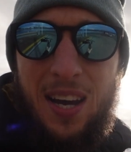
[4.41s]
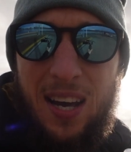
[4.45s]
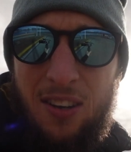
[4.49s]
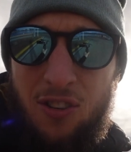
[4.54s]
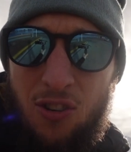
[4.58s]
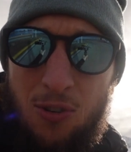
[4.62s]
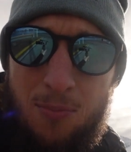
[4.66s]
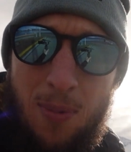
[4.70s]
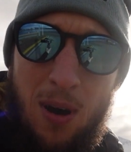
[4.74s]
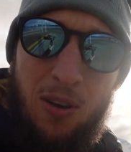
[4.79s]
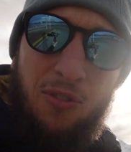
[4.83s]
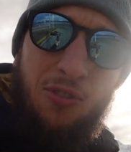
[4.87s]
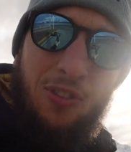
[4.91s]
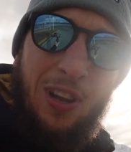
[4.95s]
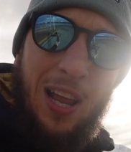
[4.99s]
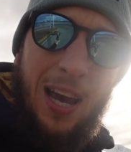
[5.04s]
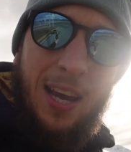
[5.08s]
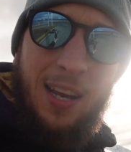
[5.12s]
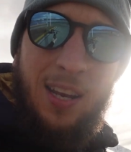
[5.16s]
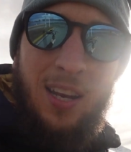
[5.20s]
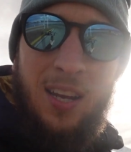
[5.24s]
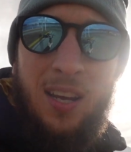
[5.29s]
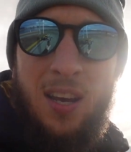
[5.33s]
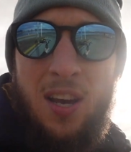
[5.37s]
and you're most
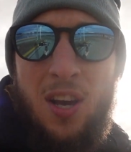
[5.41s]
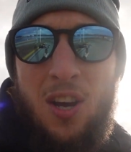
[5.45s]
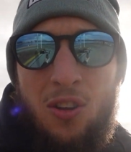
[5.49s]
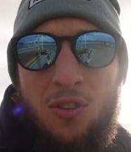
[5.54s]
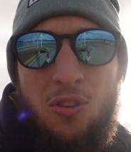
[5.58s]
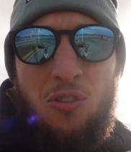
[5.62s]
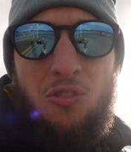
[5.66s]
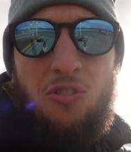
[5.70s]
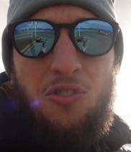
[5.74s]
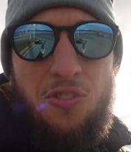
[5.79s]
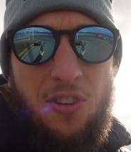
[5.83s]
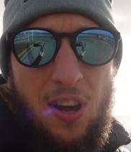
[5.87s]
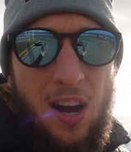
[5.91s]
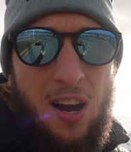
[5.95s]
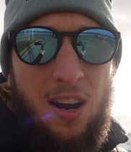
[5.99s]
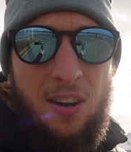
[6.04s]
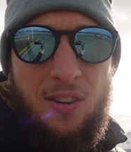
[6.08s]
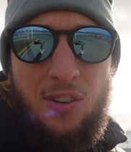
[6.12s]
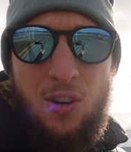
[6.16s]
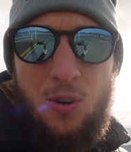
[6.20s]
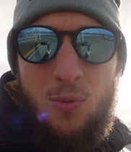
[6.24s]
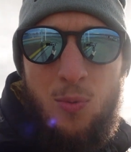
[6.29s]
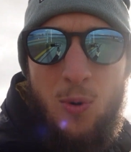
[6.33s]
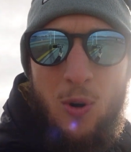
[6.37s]
likely to start
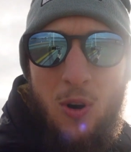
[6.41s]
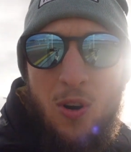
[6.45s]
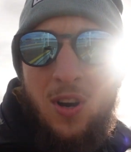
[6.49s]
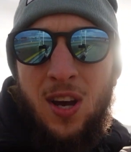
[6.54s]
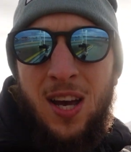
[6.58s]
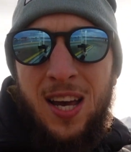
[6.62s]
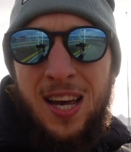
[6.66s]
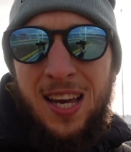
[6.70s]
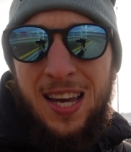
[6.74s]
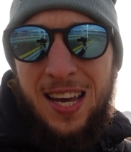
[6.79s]
your walk